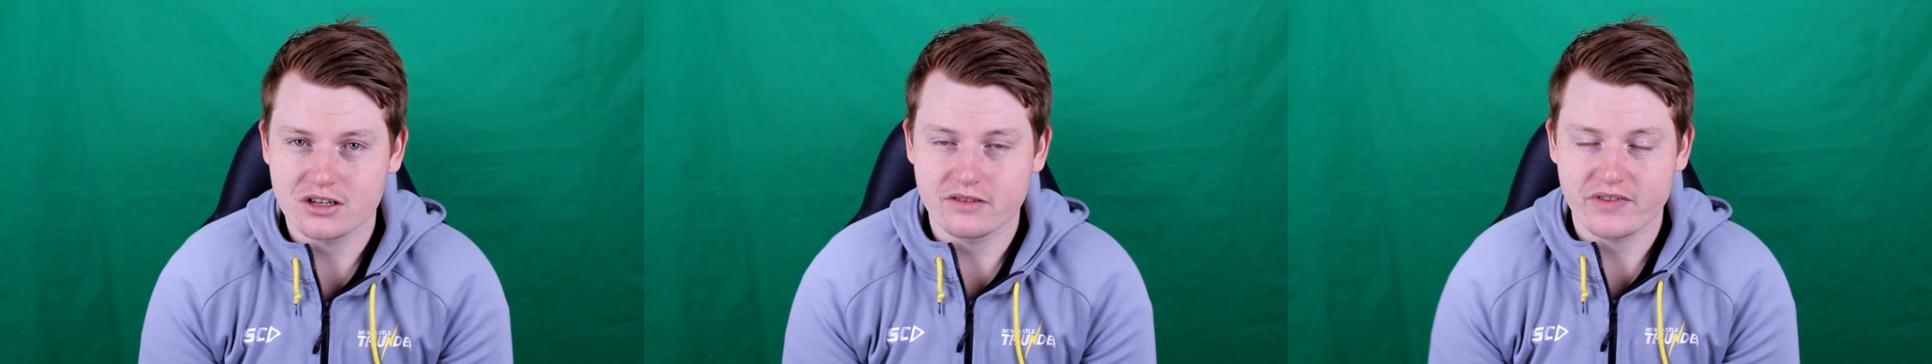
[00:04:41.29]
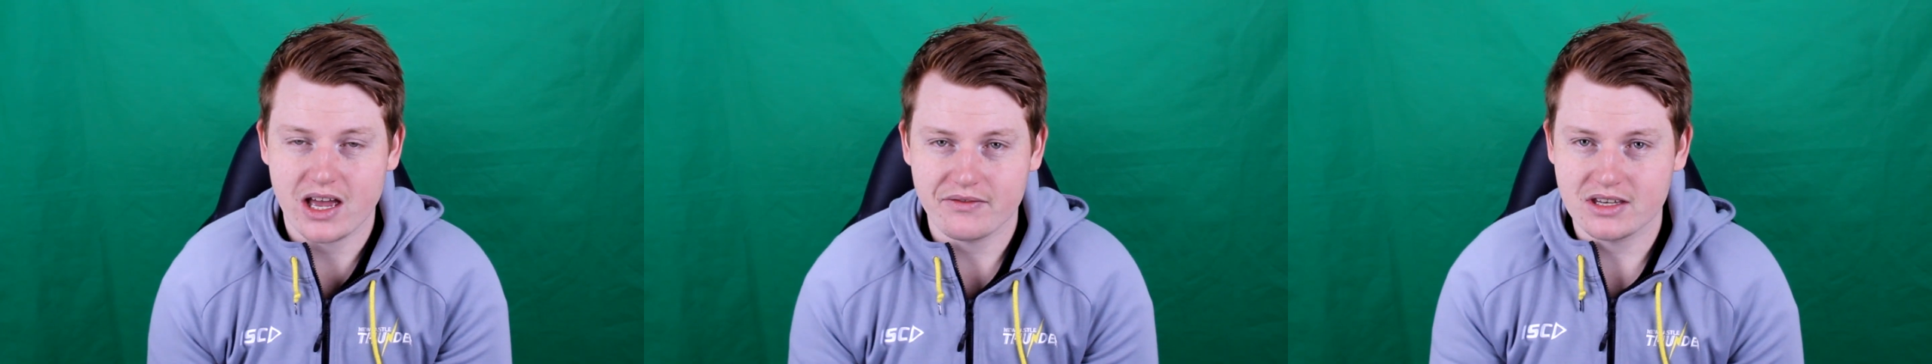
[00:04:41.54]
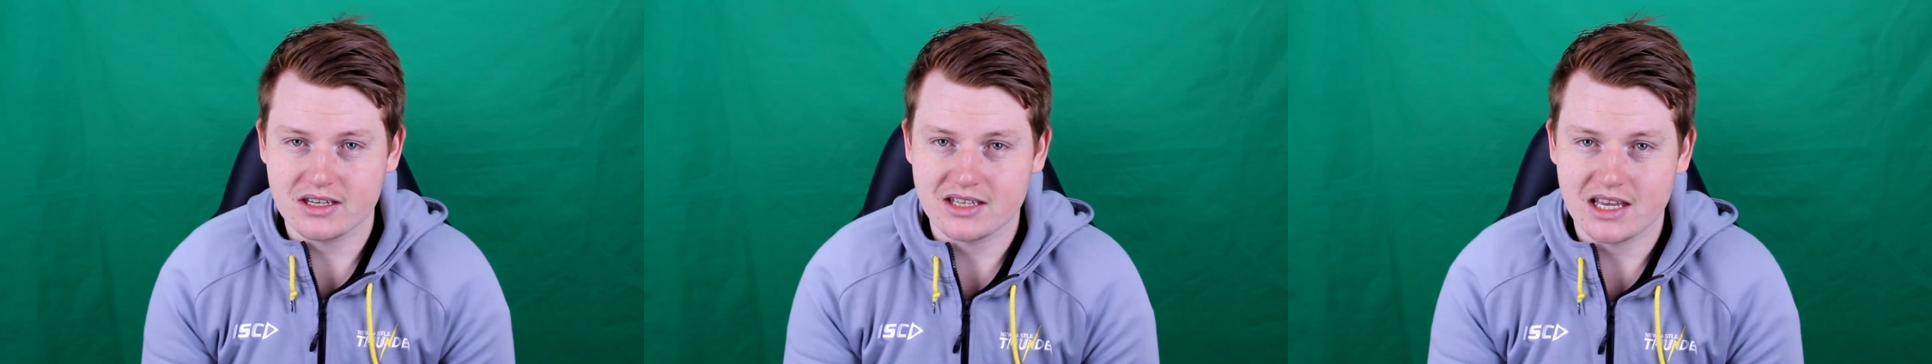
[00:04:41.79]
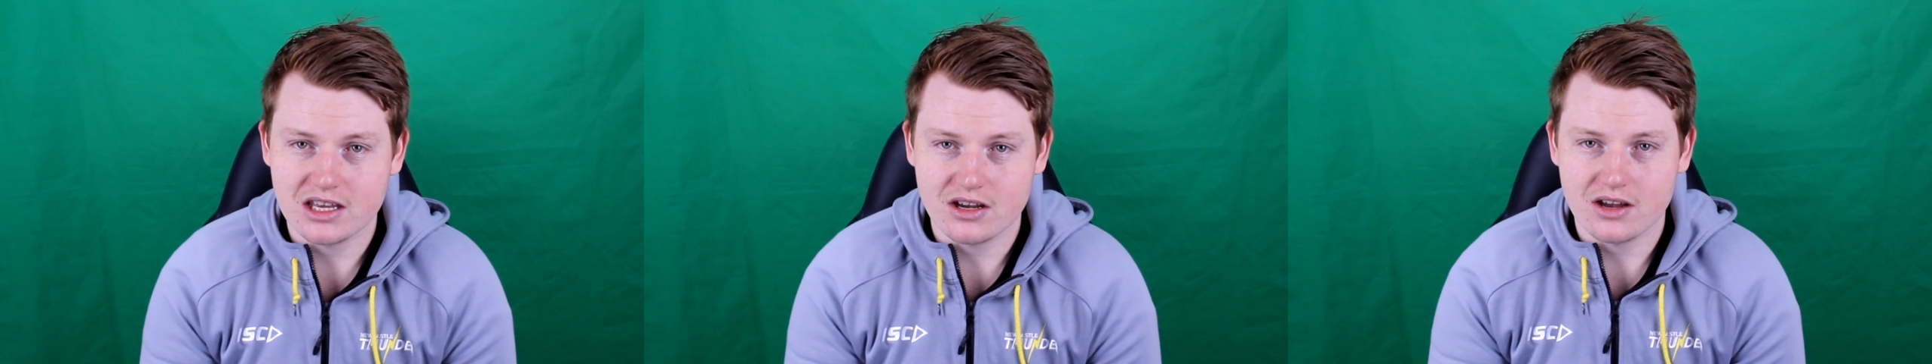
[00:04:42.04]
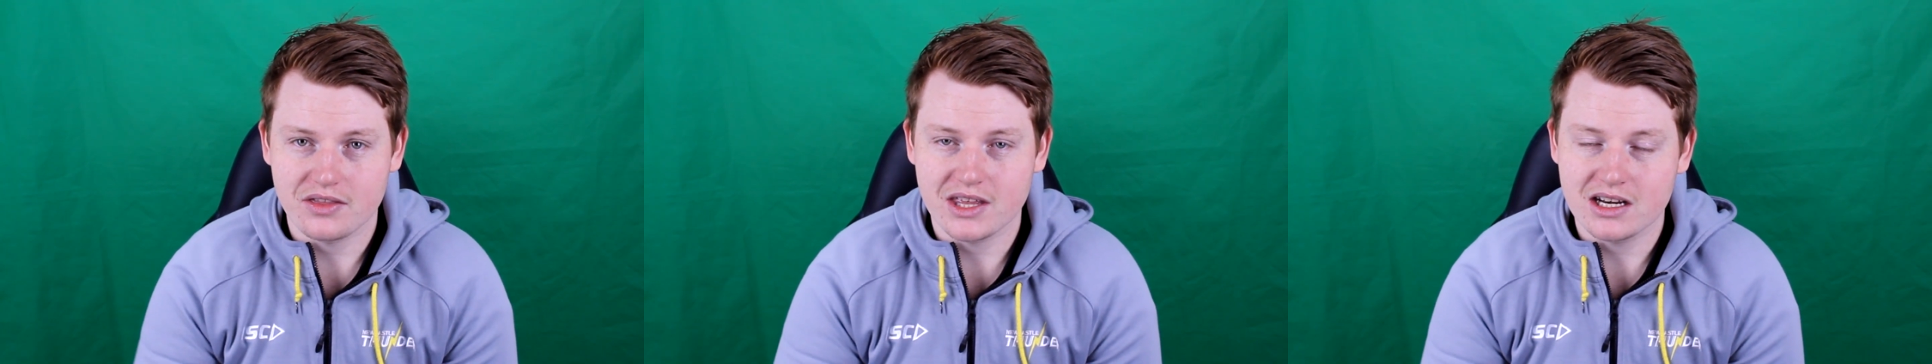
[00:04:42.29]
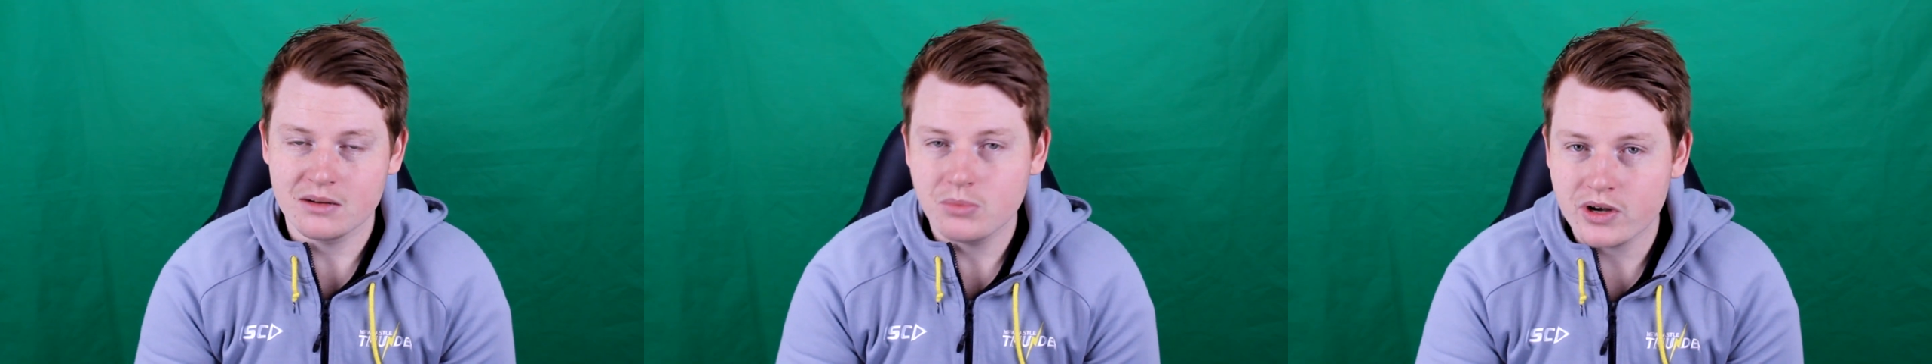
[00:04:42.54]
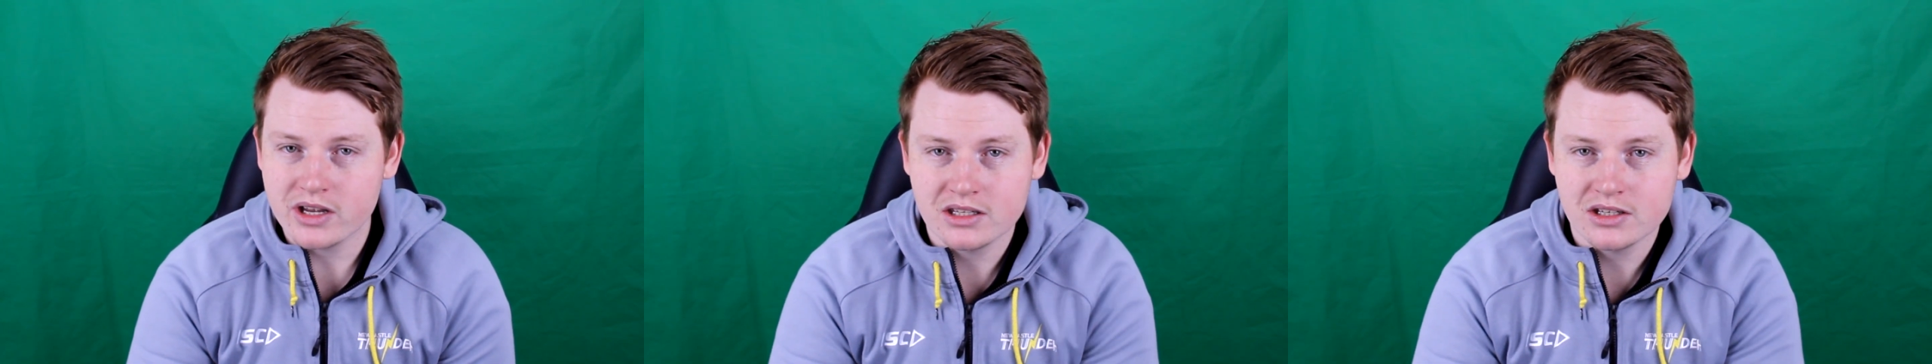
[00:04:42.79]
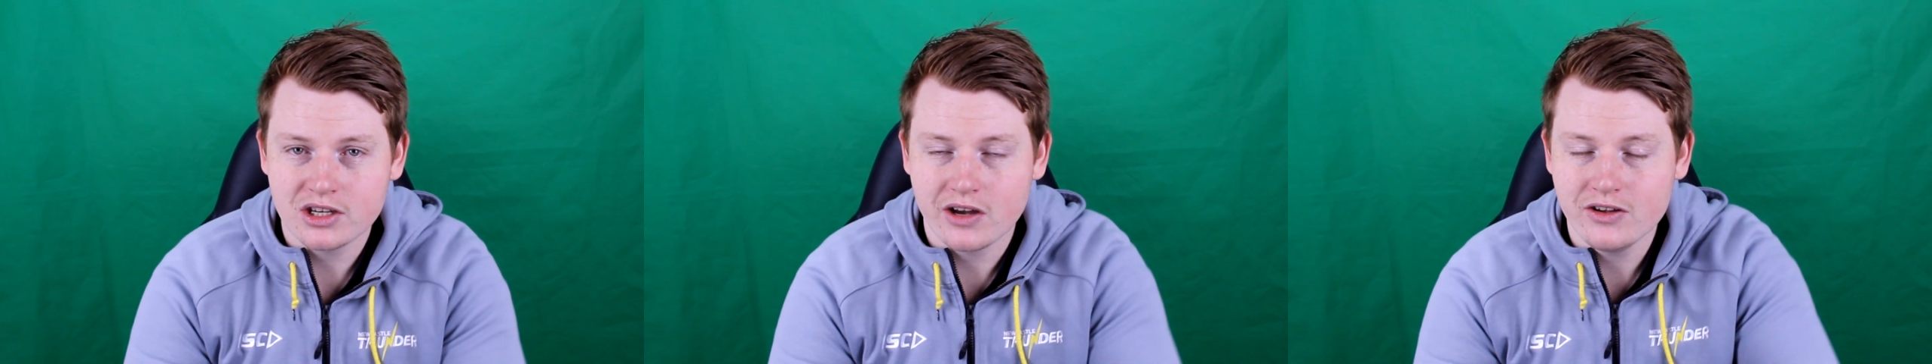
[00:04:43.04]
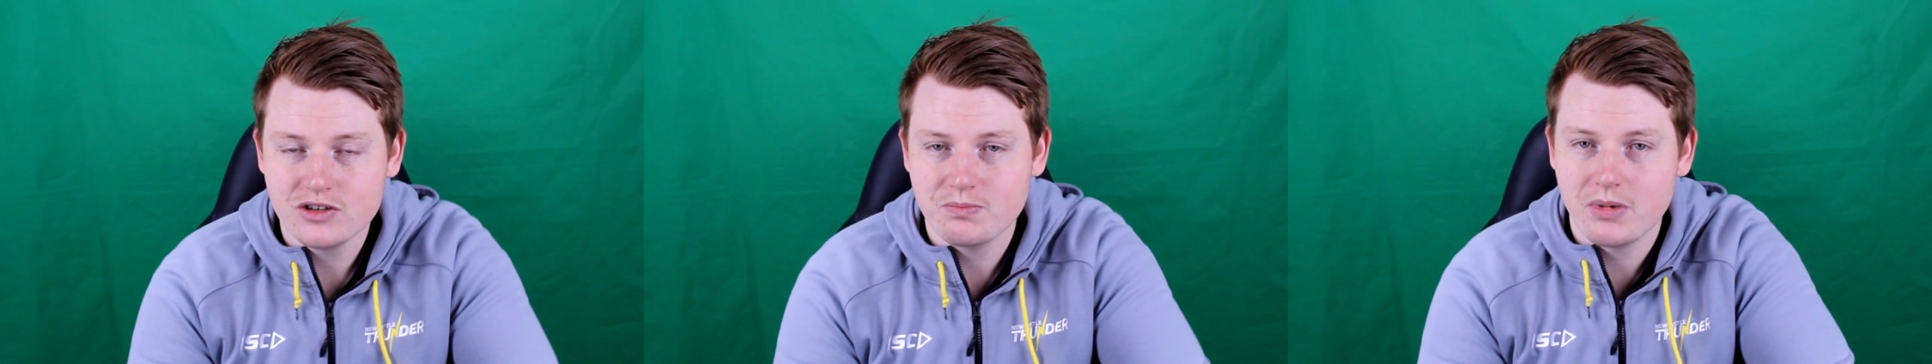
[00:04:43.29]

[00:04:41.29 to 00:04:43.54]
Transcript: of having your CEO and then appointing your coach,